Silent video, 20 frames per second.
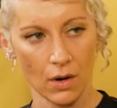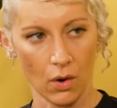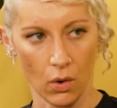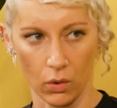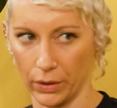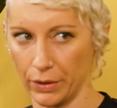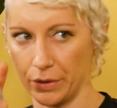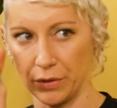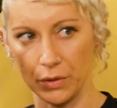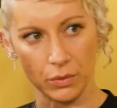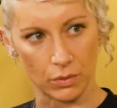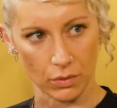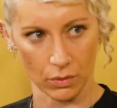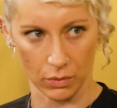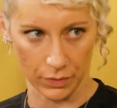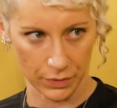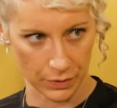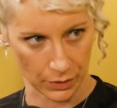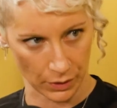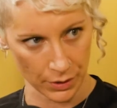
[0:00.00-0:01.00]
or a new
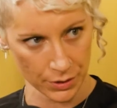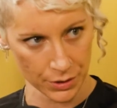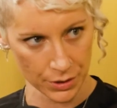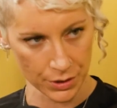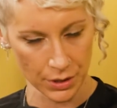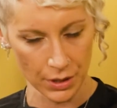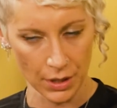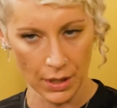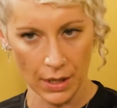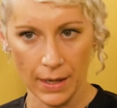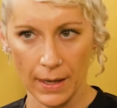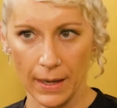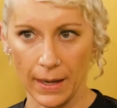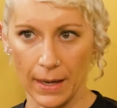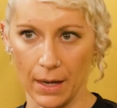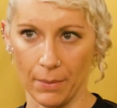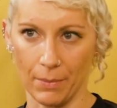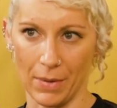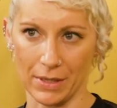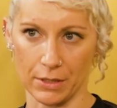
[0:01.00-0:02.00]
Google search,
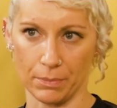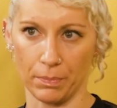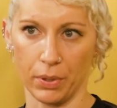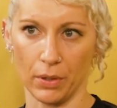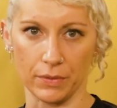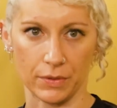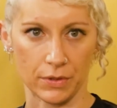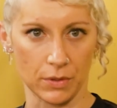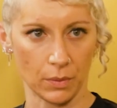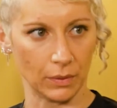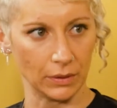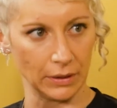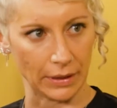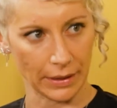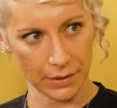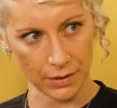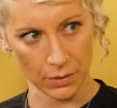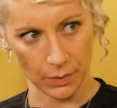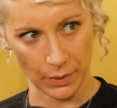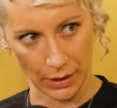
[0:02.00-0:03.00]
as opposed to a
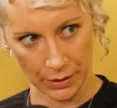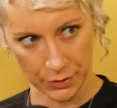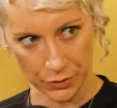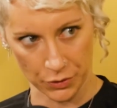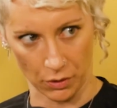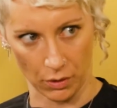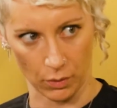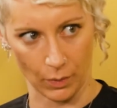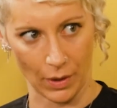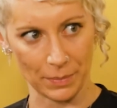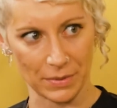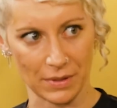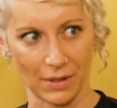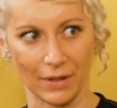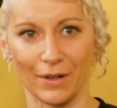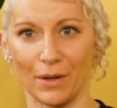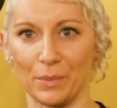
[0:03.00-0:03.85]
link to an external website.